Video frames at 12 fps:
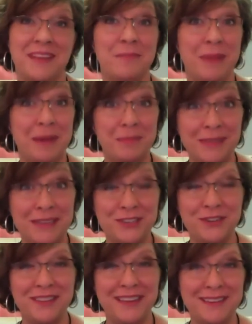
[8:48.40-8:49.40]
My
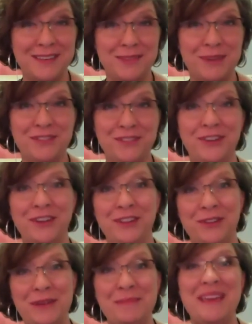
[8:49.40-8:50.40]
pleasure. Thanks so much for
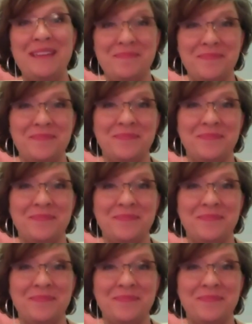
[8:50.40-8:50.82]
including me.